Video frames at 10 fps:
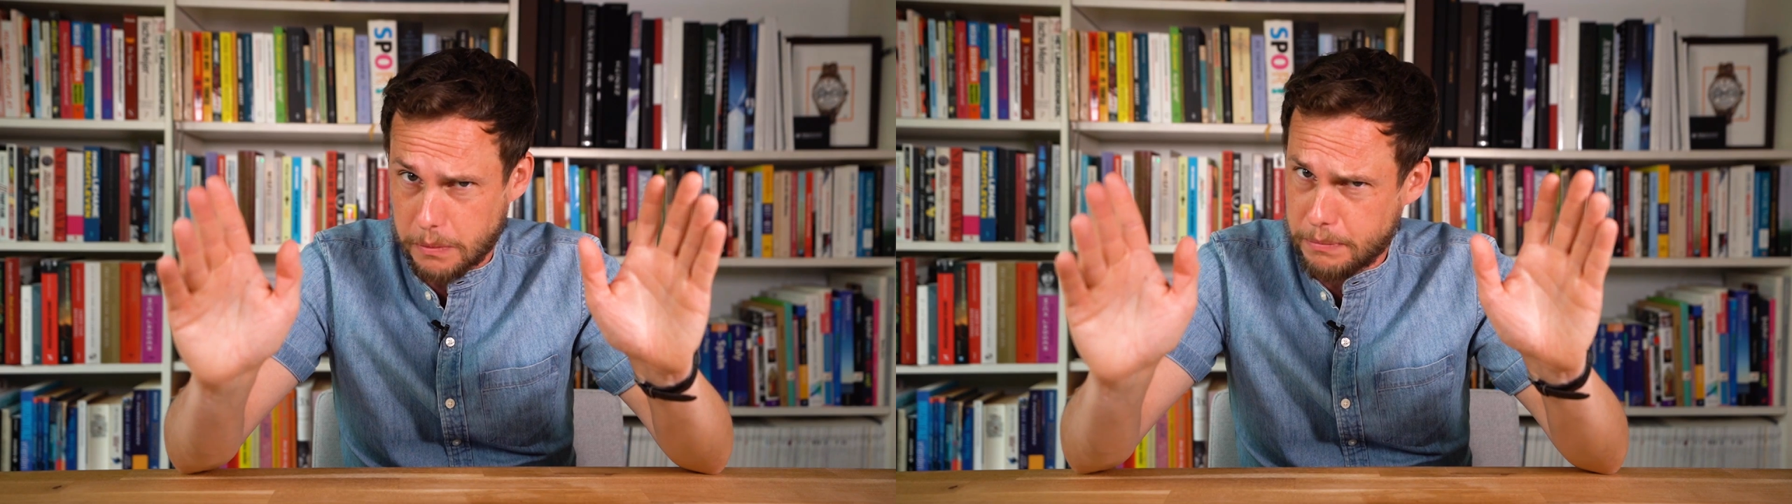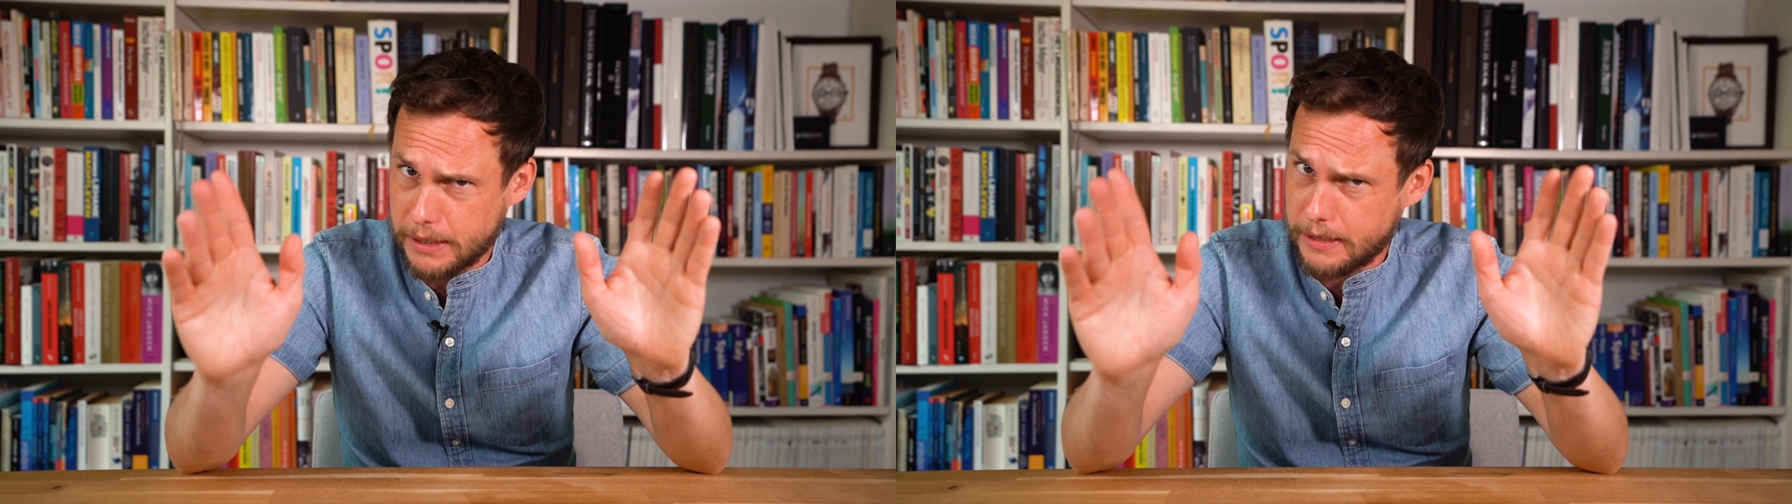
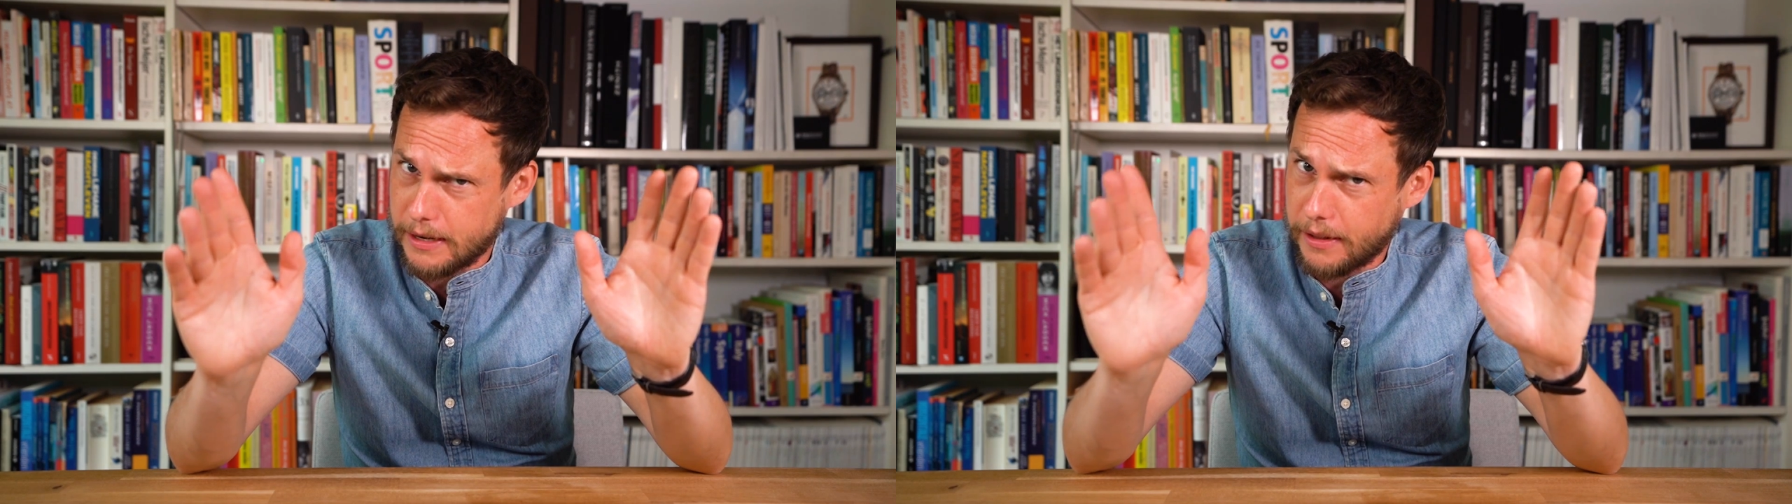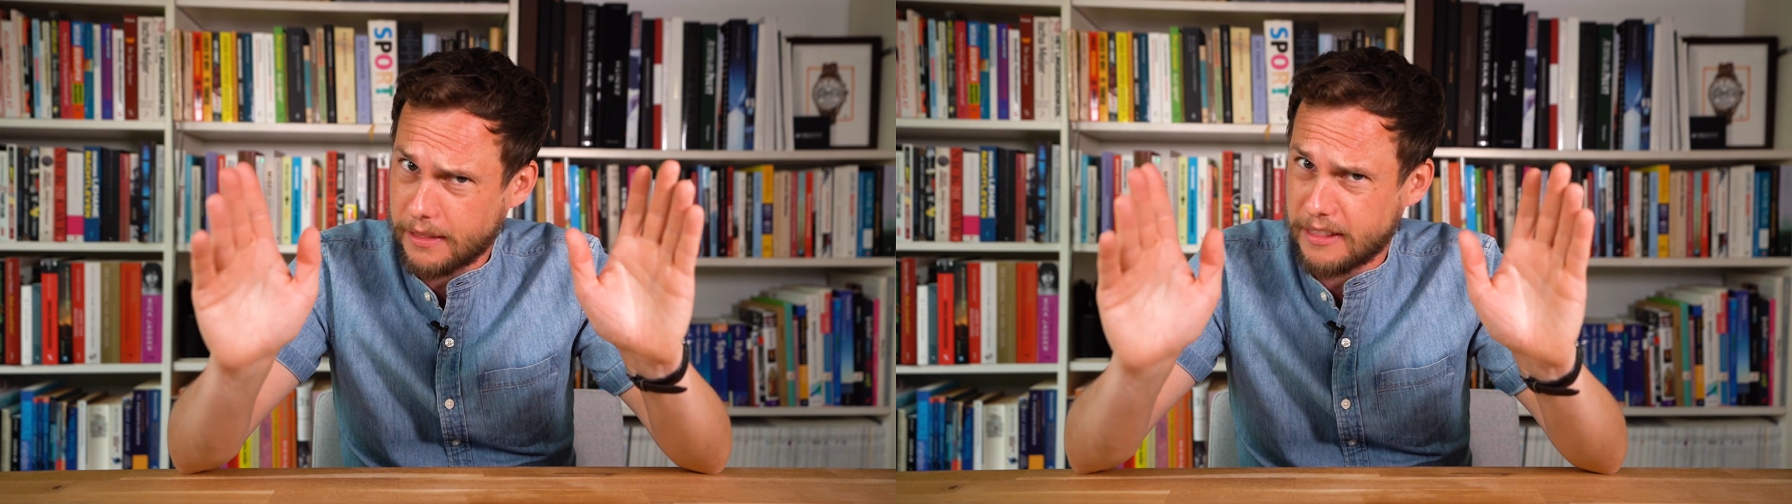But
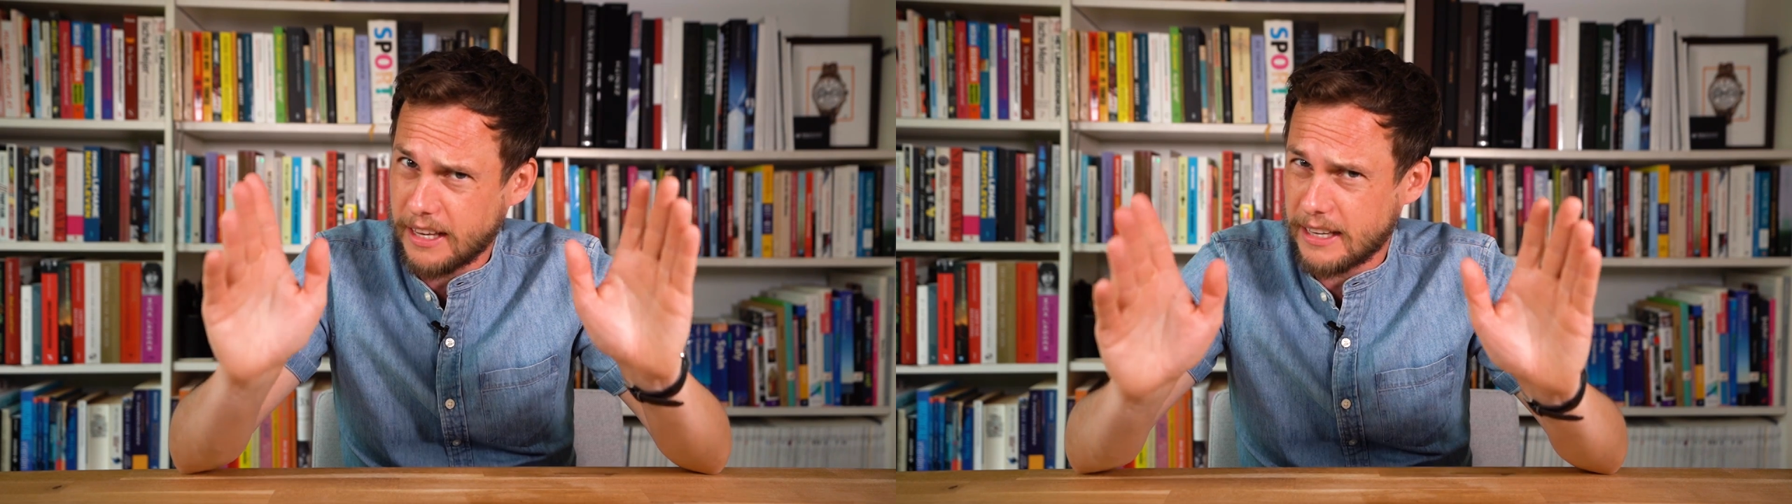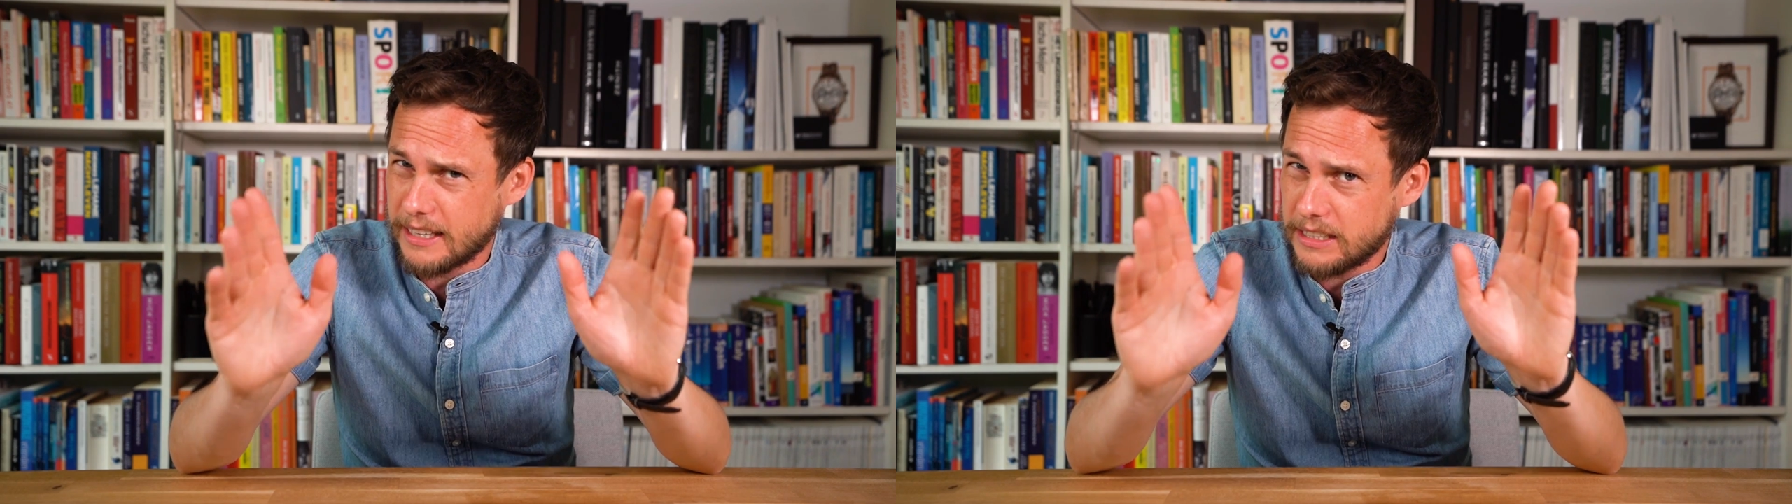I
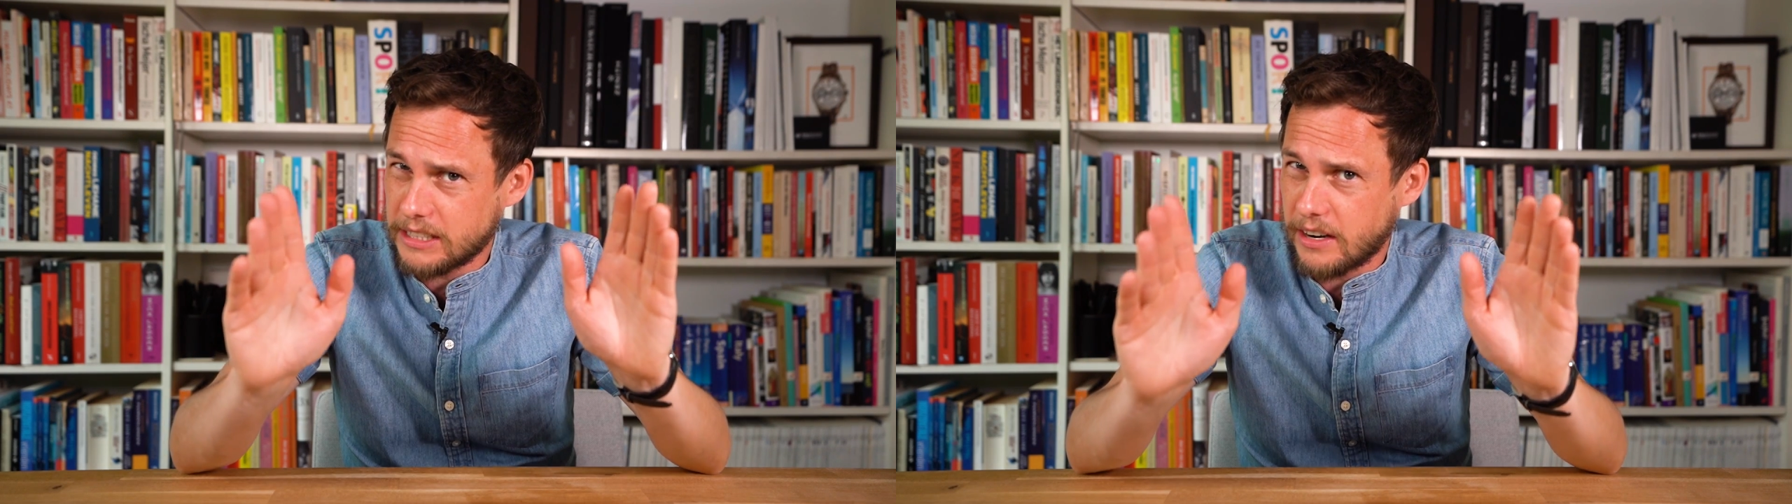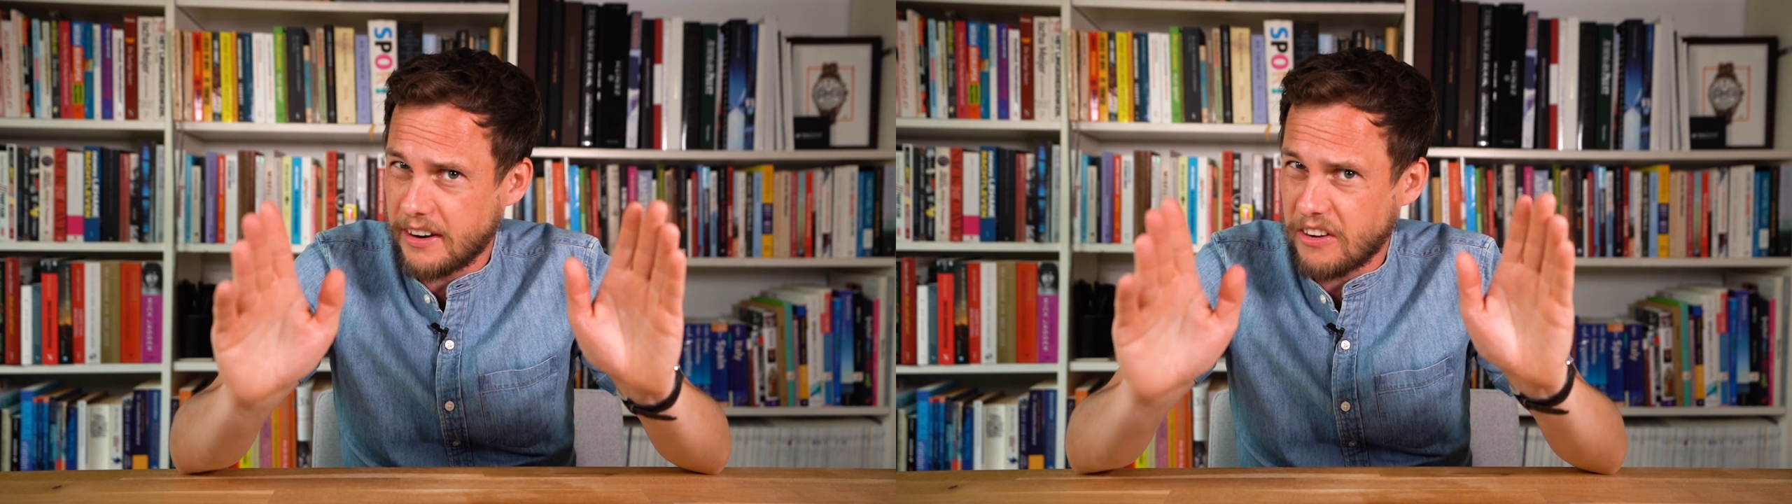think it's
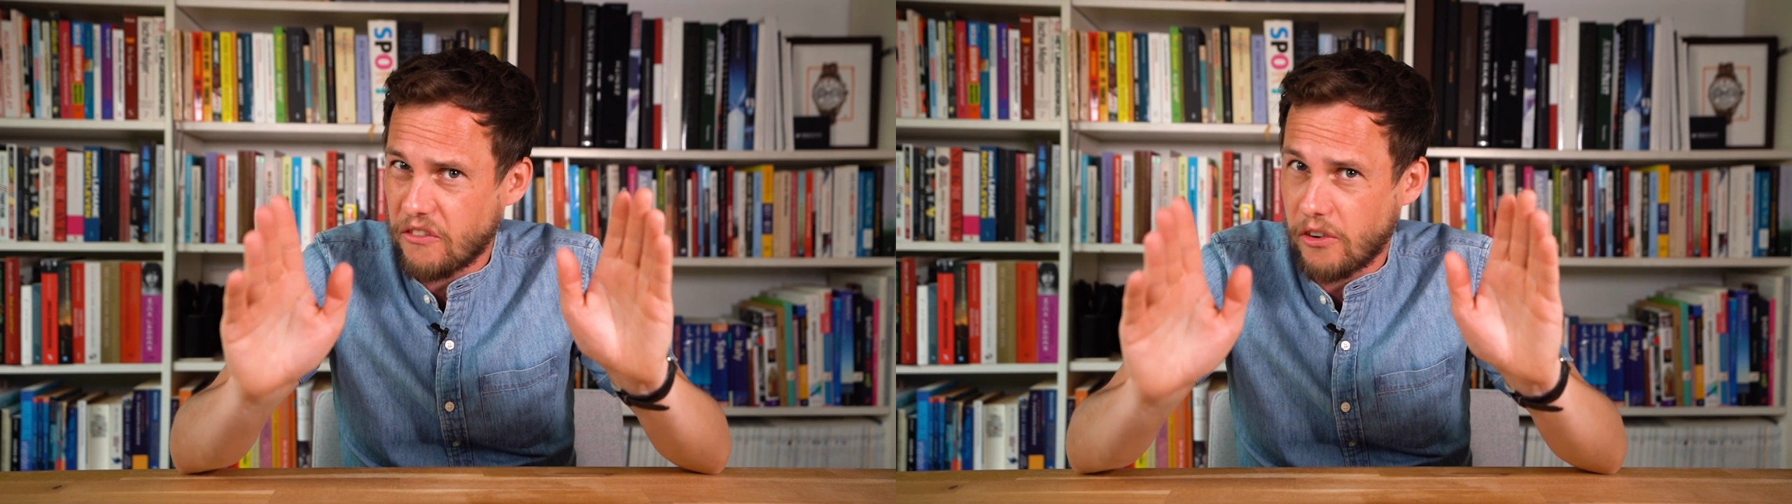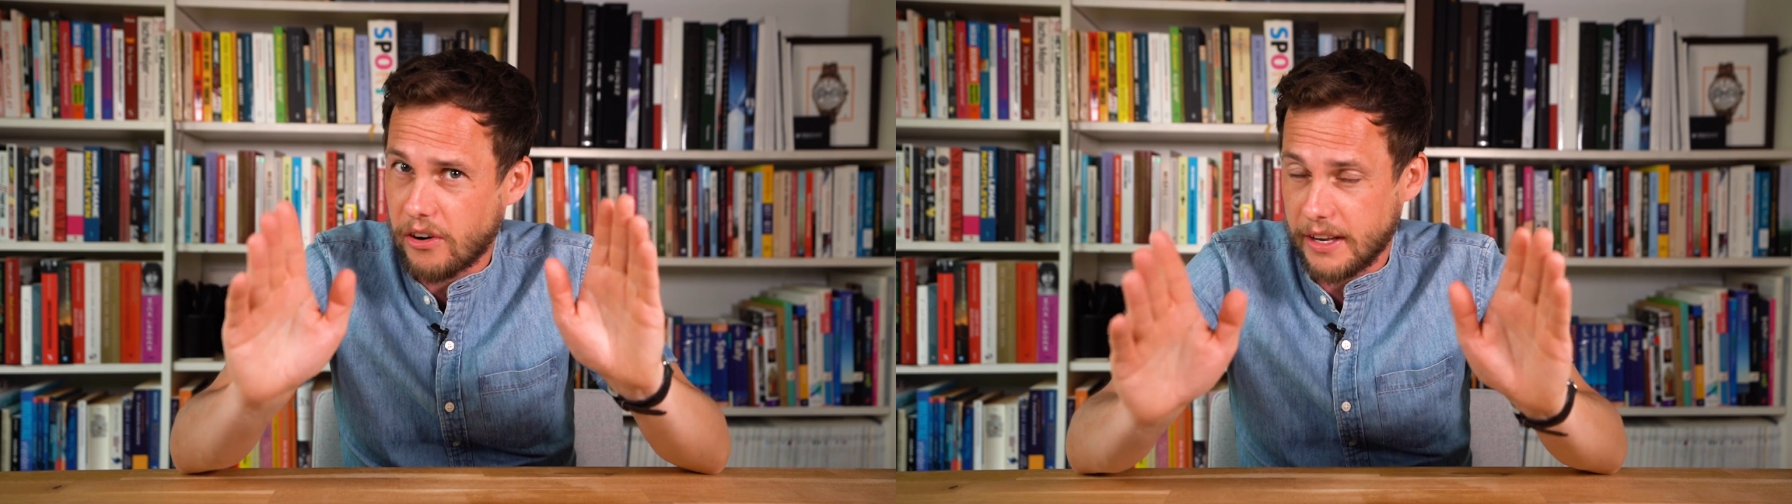kind
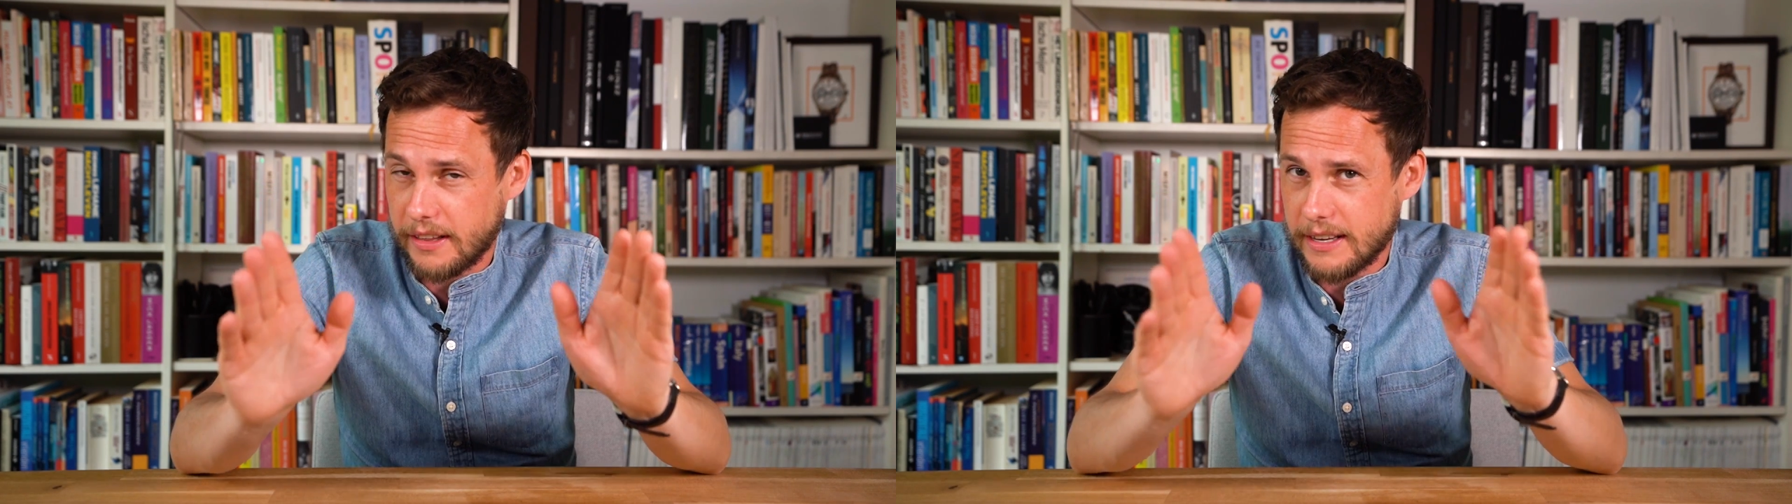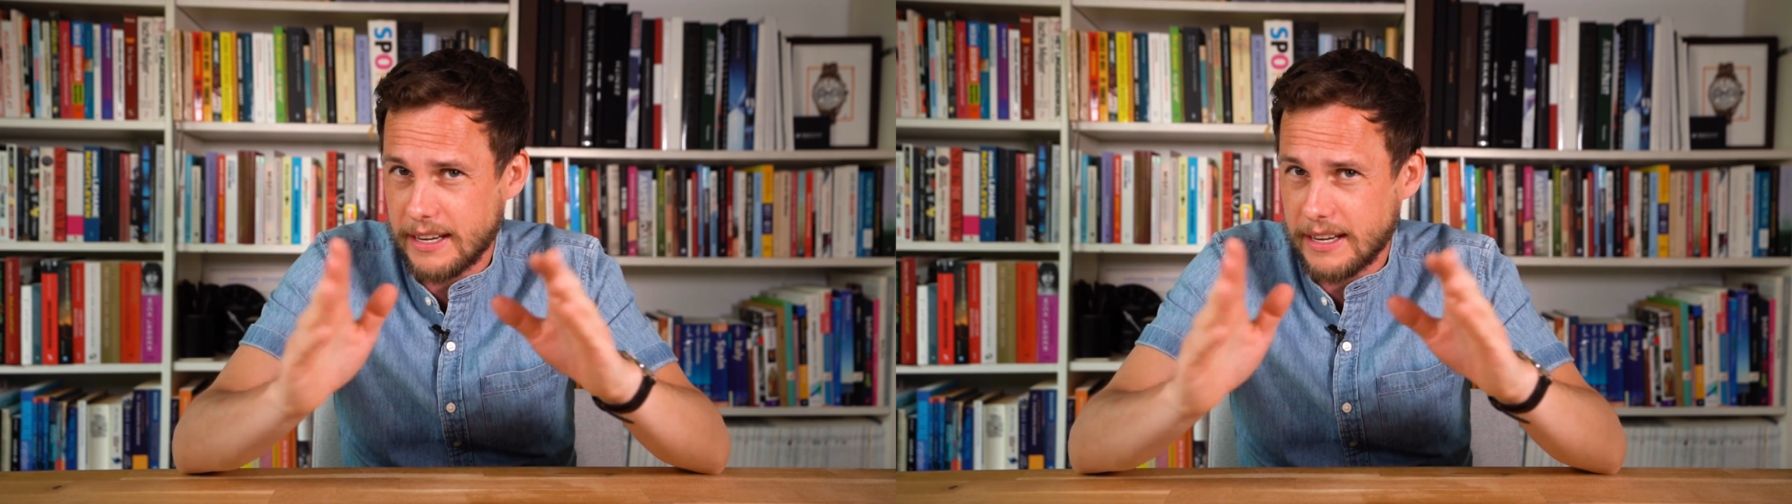of right.